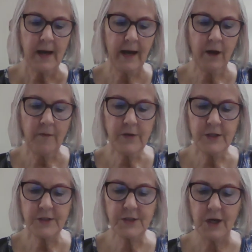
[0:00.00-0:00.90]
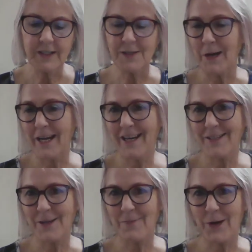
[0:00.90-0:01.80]
I often hear songs in my head
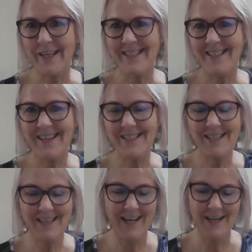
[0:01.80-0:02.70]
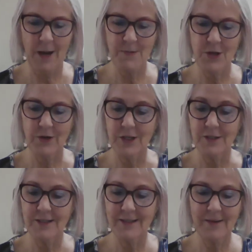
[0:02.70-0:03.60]
as I'm writing, and tonight I'm
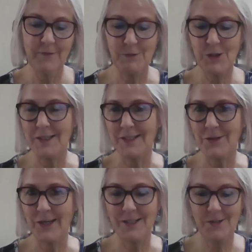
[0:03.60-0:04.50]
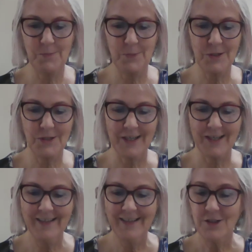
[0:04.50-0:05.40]
hearing from Jesus Christ Superstar,